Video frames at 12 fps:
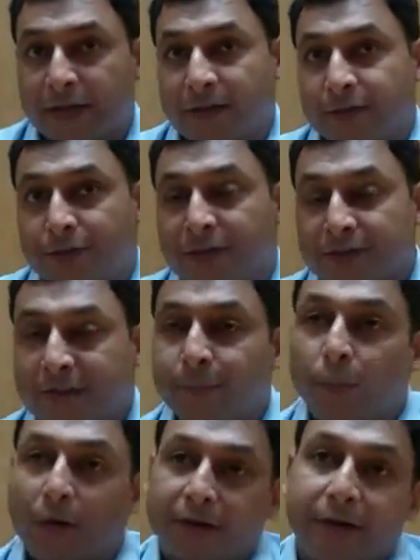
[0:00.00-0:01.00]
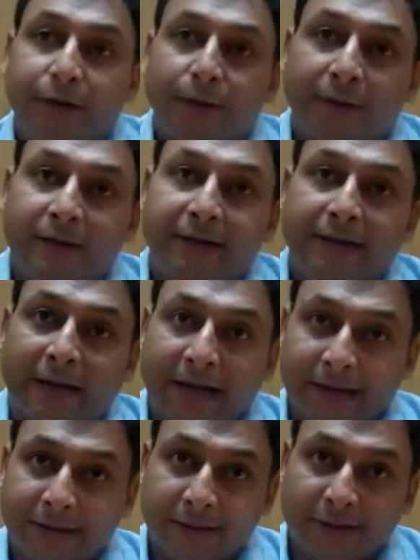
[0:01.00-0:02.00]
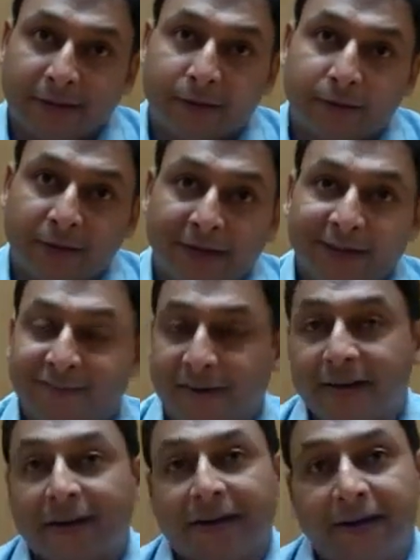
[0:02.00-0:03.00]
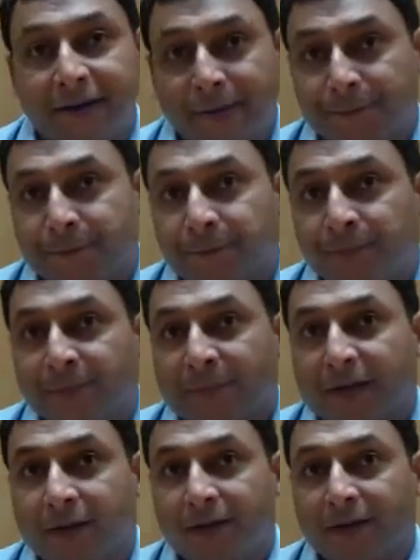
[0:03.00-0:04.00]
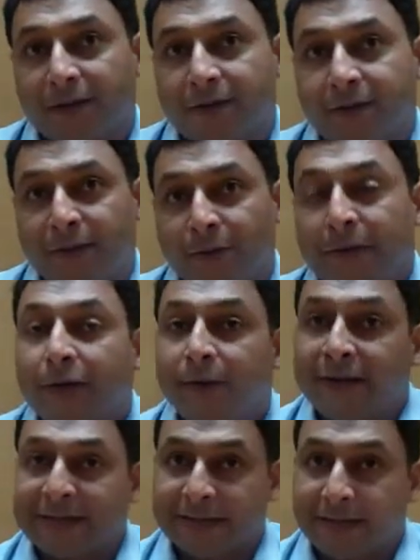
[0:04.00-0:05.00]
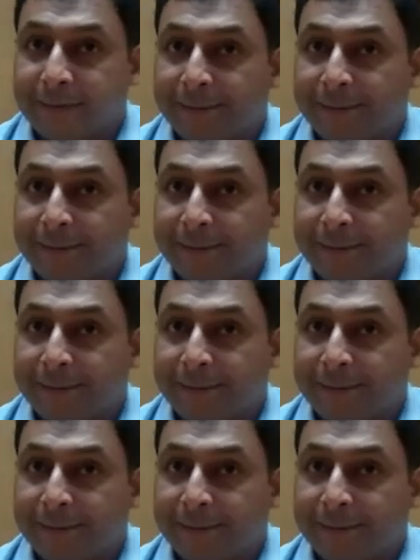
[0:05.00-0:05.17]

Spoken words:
So it's very important to really tie the defect rate into an SLA.